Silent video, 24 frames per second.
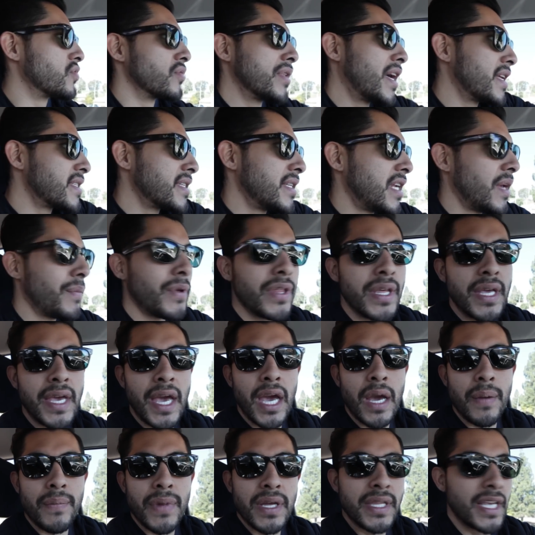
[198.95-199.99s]
So that's the name of the
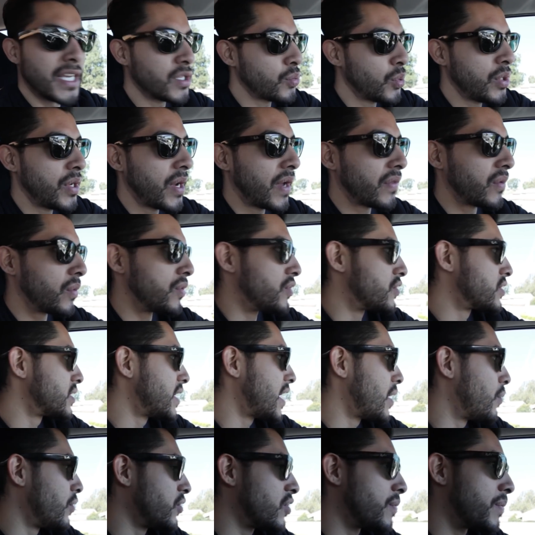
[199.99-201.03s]
game, and that's what you have to
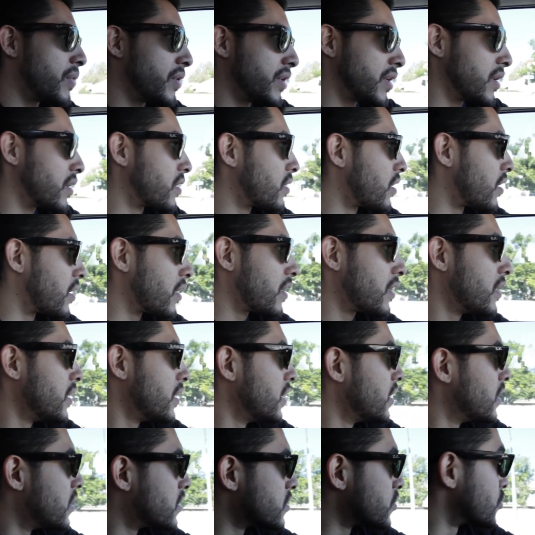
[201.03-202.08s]
understand when you're building a car.
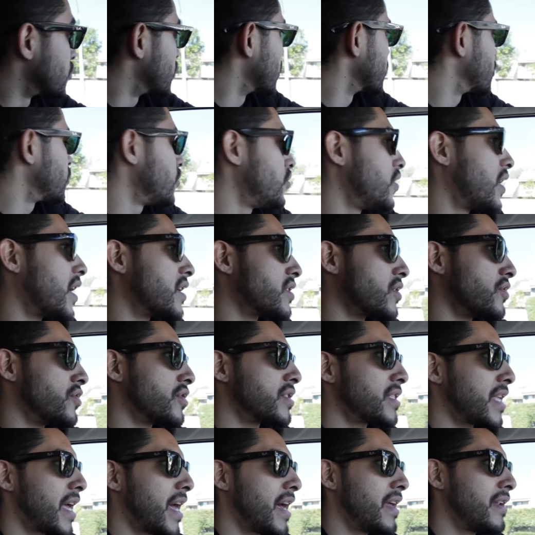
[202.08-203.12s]
So just so you guys
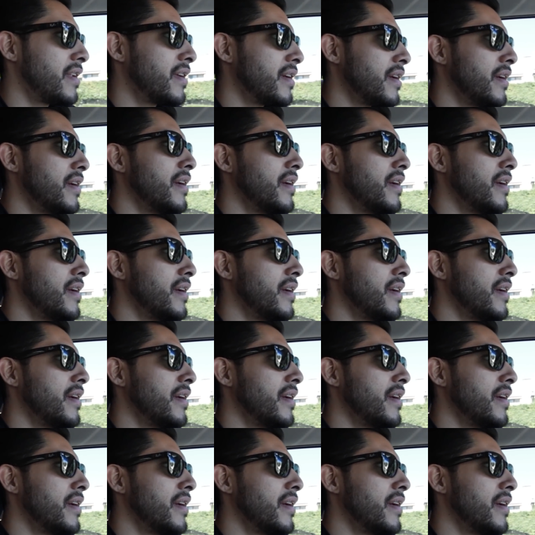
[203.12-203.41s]
understand,